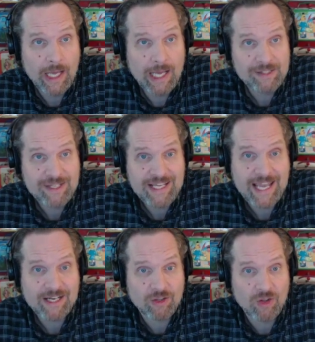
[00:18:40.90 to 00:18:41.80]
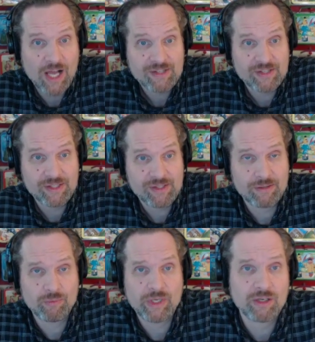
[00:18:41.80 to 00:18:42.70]
Seagate
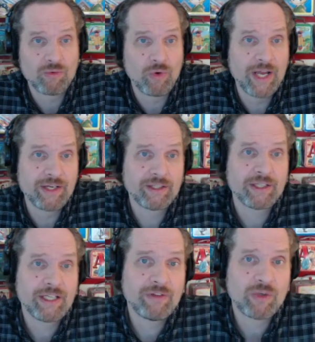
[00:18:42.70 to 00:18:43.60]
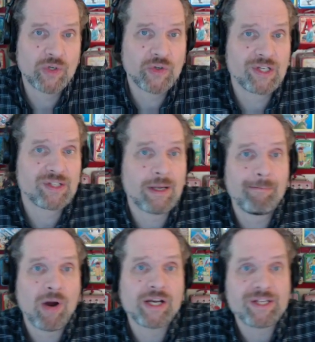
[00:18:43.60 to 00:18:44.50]
Colossus, we could run, given that we're doing
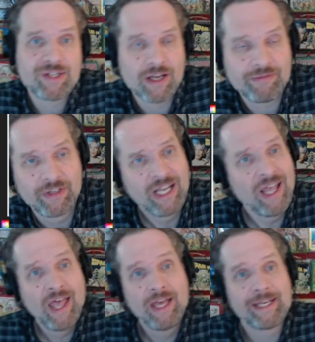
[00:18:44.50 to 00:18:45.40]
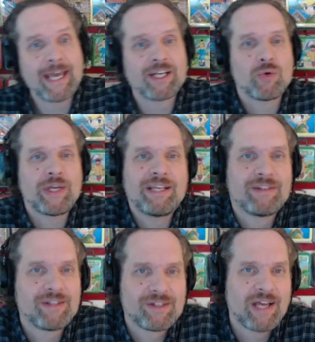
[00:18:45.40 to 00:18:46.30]
some party stuff. Again, Queen,
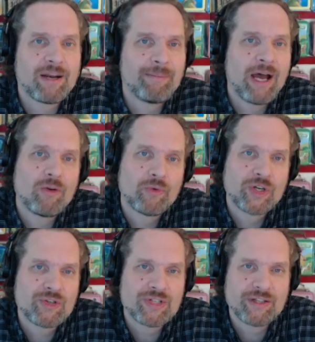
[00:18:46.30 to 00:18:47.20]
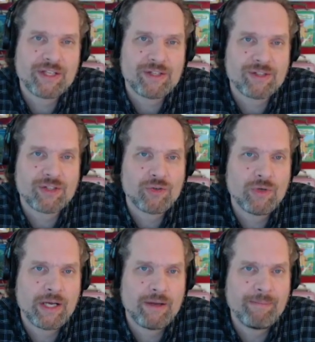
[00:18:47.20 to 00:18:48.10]
this is not about reducing this
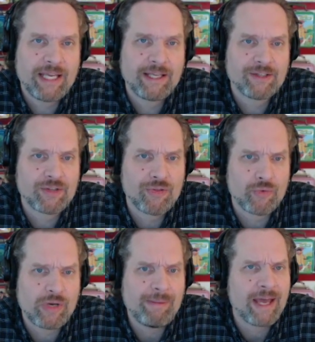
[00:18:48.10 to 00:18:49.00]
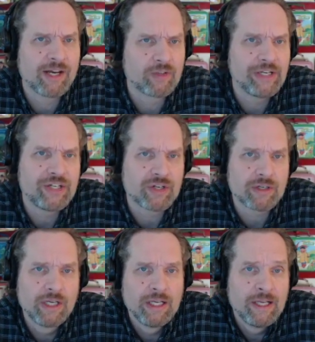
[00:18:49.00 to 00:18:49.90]
to making this a 3-mana
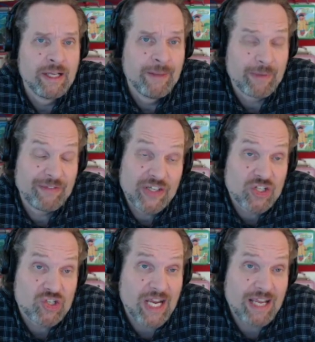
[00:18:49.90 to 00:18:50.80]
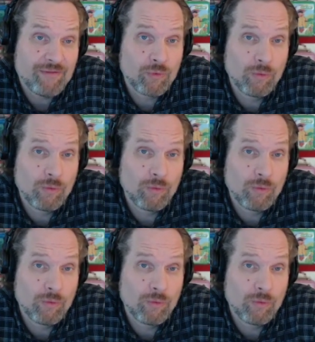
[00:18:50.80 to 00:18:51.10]
creature. But if you can shave